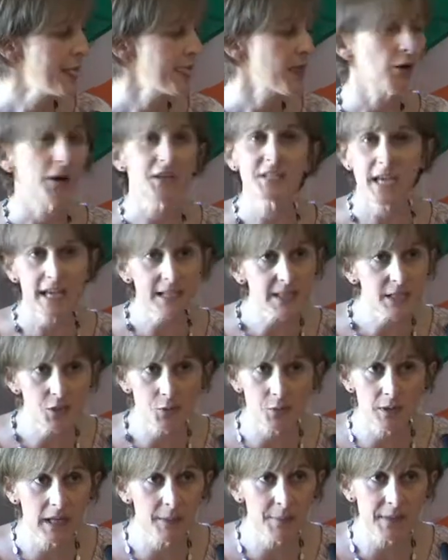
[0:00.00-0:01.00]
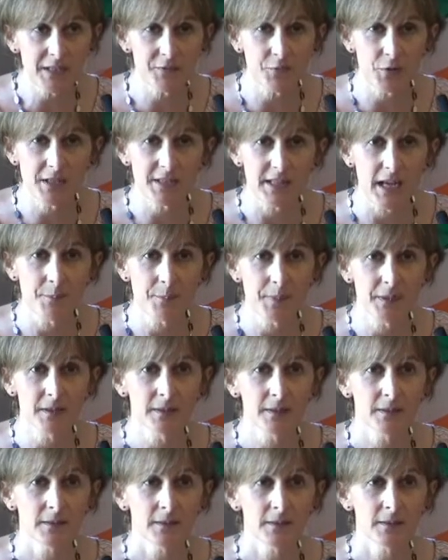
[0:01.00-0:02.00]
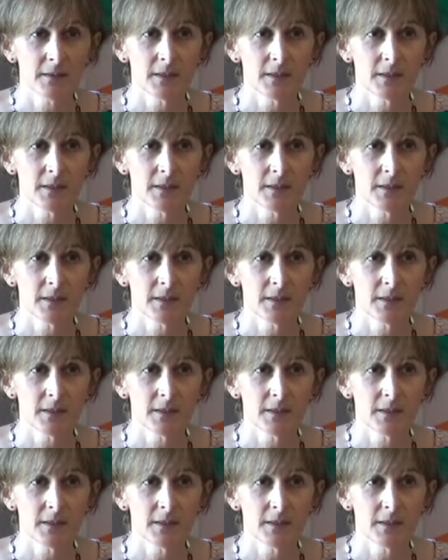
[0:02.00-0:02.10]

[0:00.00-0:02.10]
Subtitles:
There are textual limits, for example.